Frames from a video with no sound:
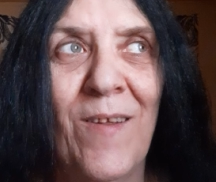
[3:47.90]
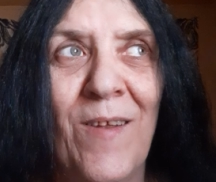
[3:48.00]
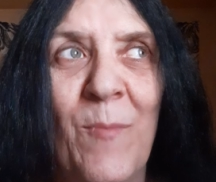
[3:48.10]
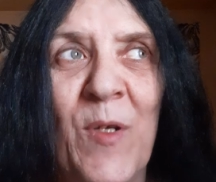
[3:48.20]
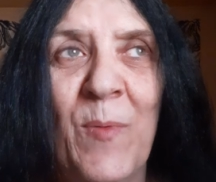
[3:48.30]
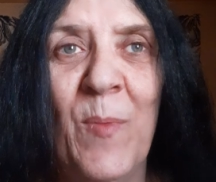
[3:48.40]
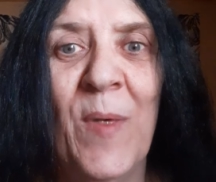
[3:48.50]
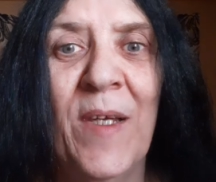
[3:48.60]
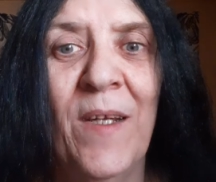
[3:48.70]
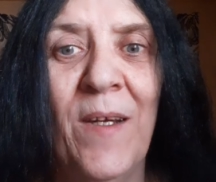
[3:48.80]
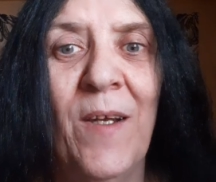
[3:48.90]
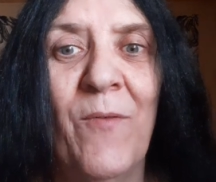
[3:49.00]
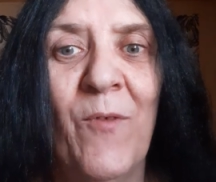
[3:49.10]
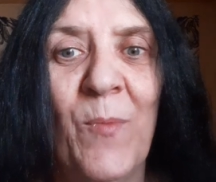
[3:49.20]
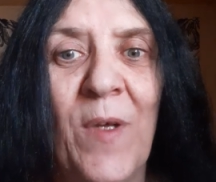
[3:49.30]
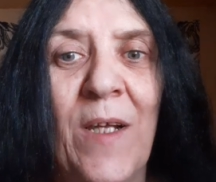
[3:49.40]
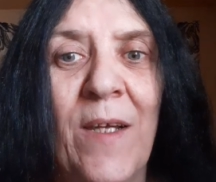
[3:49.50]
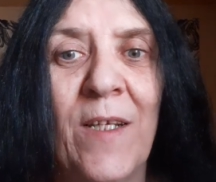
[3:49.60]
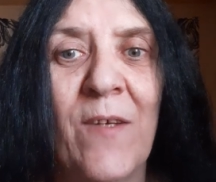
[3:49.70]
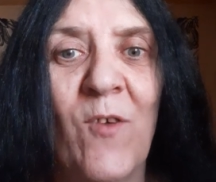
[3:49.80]
I must be picking it up from the
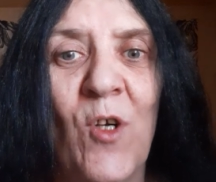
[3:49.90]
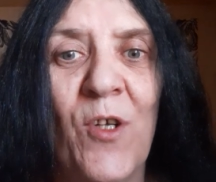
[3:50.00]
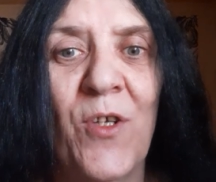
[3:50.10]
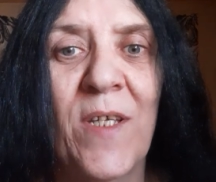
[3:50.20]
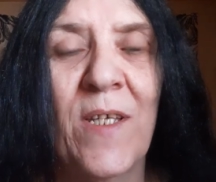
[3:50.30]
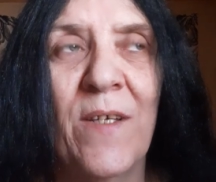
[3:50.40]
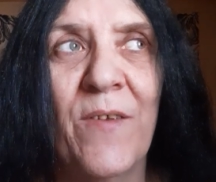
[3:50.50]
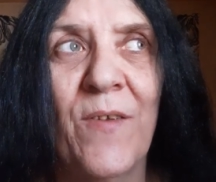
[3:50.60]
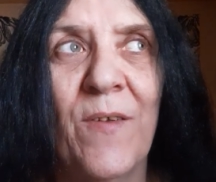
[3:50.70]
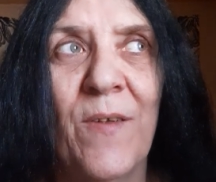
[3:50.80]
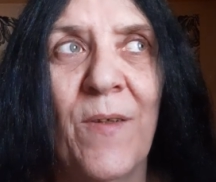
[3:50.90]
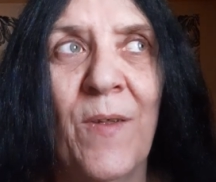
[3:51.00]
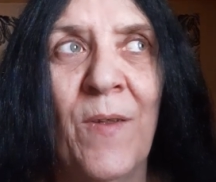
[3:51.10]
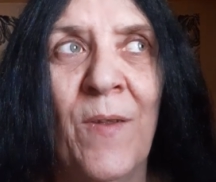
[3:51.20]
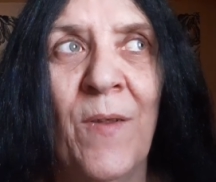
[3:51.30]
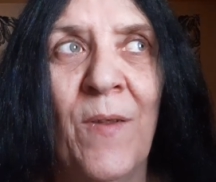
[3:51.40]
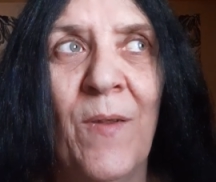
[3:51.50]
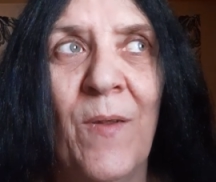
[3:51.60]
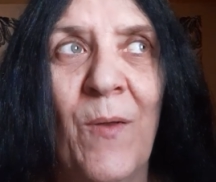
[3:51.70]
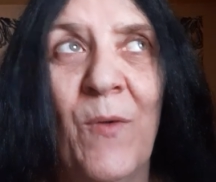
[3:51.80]
collective consciousness.
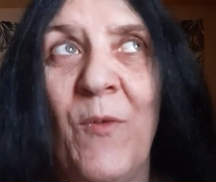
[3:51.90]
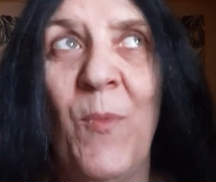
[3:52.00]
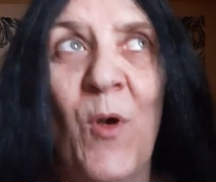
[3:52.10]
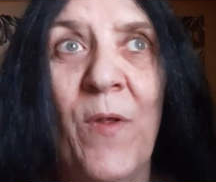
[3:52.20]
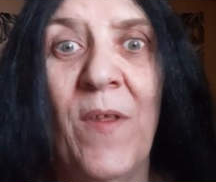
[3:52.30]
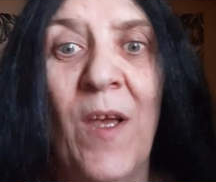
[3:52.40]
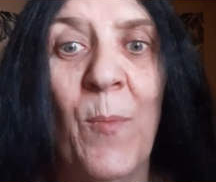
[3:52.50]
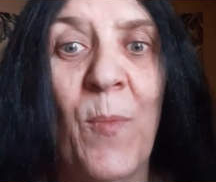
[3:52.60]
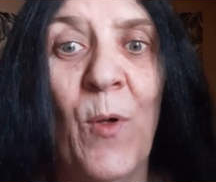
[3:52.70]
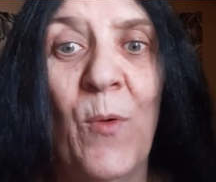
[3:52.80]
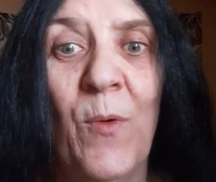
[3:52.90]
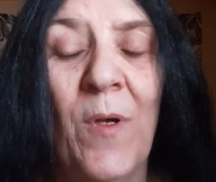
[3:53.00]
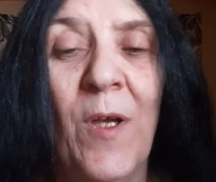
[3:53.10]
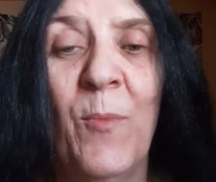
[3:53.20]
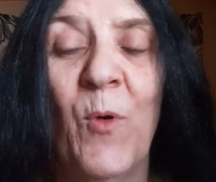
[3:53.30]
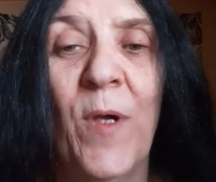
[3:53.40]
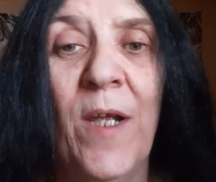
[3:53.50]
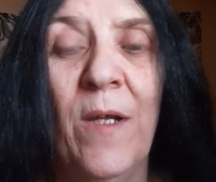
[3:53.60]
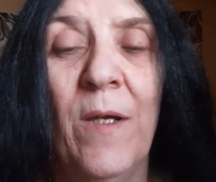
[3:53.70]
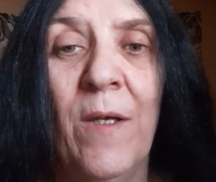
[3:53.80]
Or it's part of the
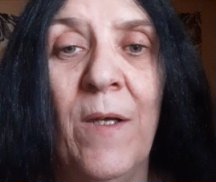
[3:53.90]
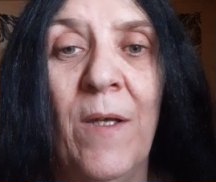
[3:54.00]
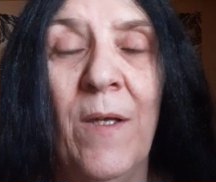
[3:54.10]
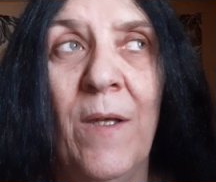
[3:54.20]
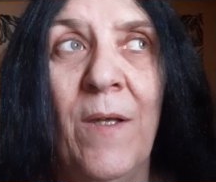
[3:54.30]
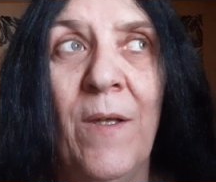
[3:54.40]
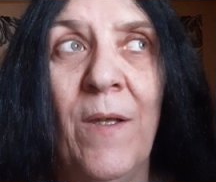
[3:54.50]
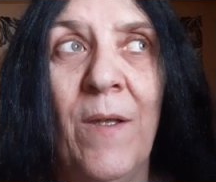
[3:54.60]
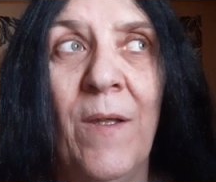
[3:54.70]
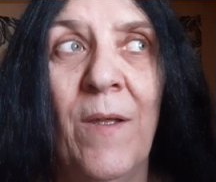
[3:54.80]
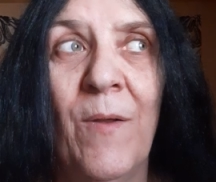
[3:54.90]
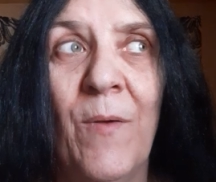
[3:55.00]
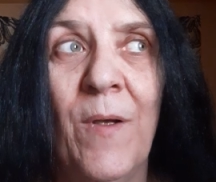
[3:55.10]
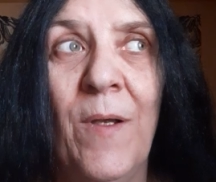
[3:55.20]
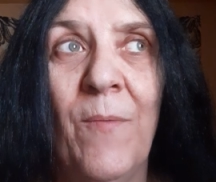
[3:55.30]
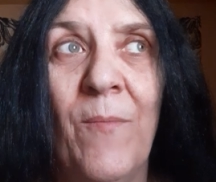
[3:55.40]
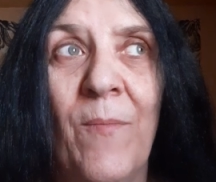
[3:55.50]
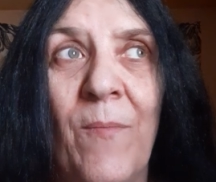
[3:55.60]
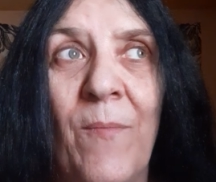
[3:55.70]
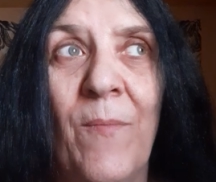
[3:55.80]
upgrade. Right?
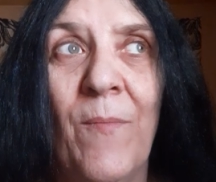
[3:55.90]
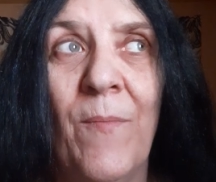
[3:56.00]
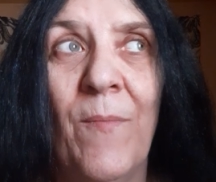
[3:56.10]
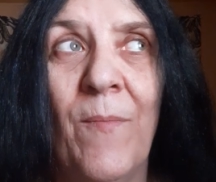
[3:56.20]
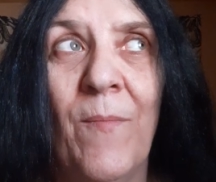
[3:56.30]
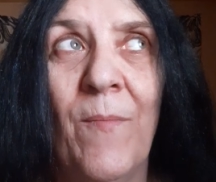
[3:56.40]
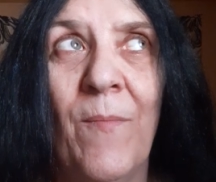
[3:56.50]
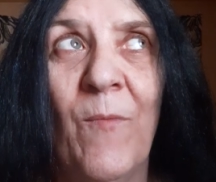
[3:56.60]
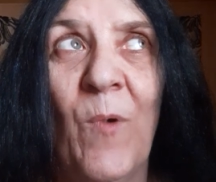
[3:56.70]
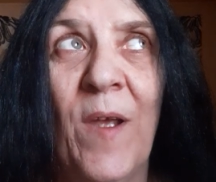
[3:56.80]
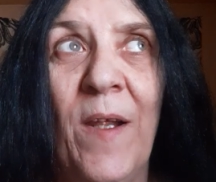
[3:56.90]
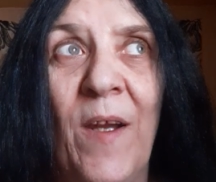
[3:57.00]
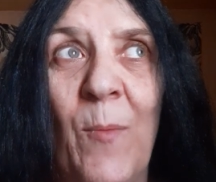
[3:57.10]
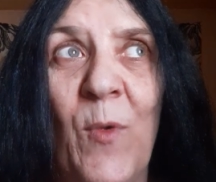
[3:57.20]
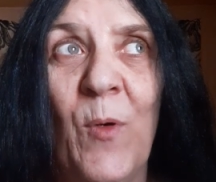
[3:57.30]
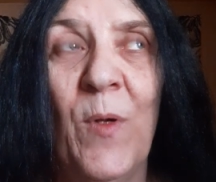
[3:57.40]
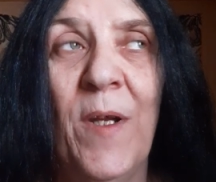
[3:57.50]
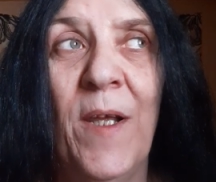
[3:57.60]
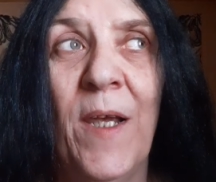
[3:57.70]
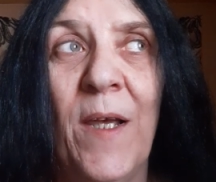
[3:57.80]
We're getting
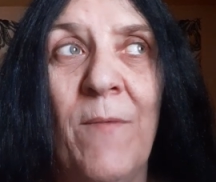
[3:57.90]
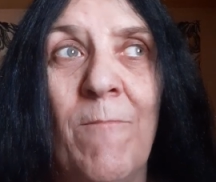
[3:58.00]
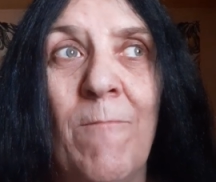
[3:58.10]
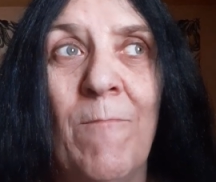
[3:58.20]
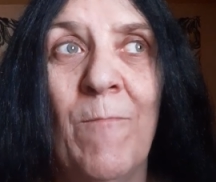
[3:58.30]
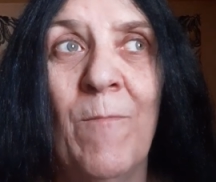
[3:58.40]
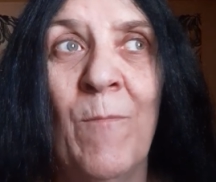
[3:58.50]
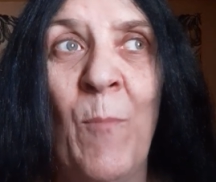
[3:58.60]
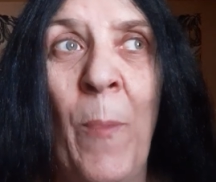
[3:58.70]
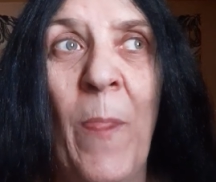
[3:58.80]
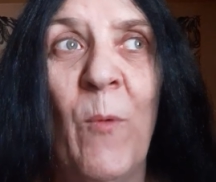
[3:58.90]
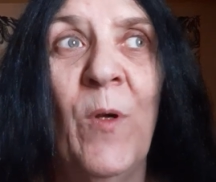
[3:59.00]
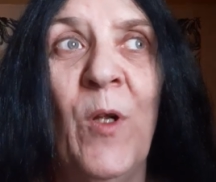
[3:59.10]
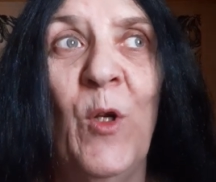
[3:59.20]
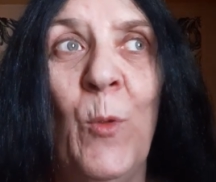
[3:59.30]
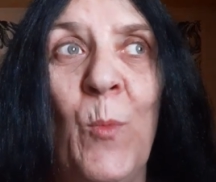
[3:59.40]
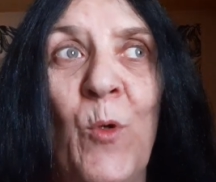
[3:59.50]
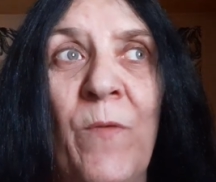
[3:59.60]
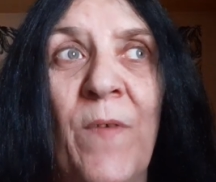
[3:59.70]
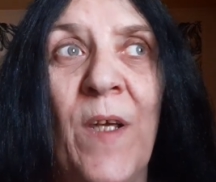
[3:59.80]
uploaded again. We're in a new
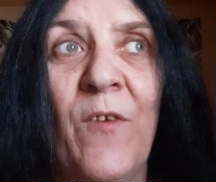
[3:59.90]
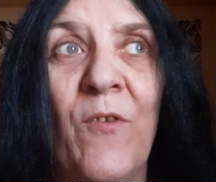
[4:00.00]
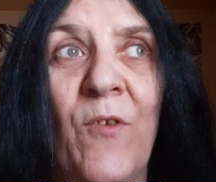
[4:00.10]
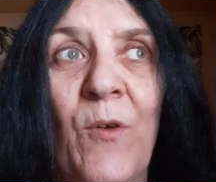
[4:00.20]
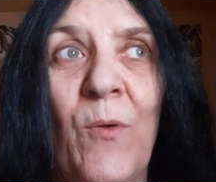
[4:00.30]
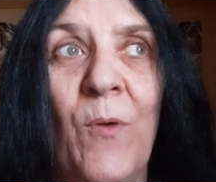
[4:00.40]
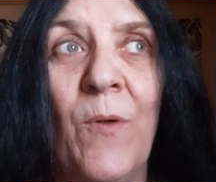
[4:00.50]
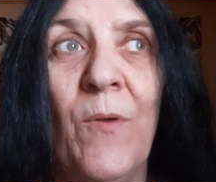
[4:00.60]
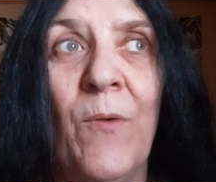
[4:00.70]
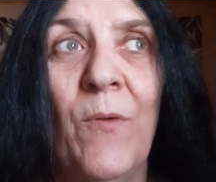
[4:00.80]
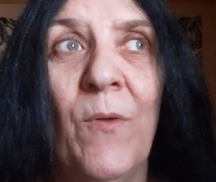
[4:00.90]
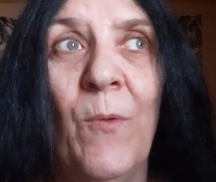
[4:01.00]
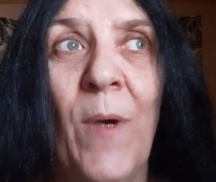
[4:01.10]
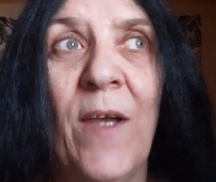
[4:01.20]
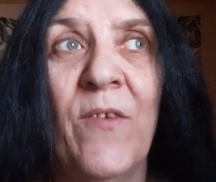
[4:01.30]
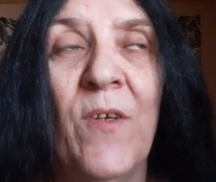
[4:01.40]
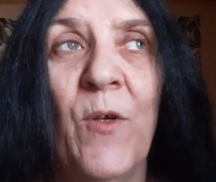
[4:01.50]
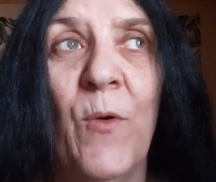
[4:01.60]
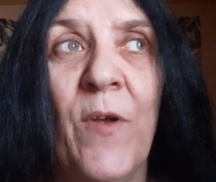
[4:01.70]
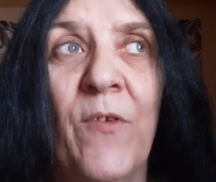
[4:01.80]
moon phase too. The waxing
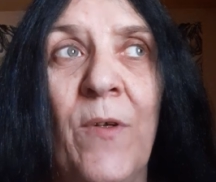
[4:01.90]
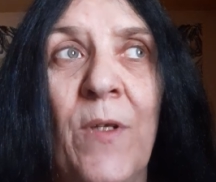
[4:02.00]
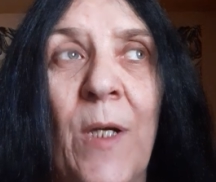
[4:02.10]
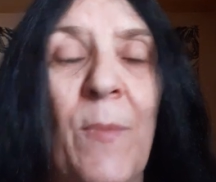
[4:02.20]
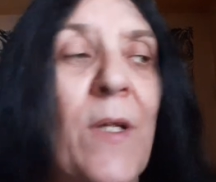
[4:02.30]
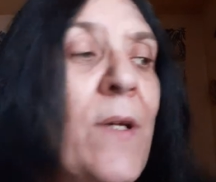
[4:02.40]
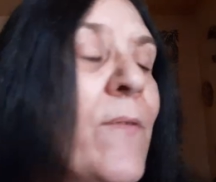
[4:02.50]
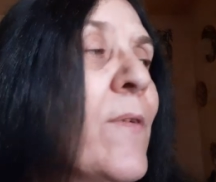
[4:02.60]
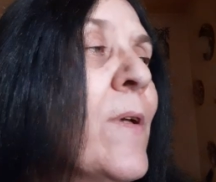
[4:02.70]
crescent, I believe.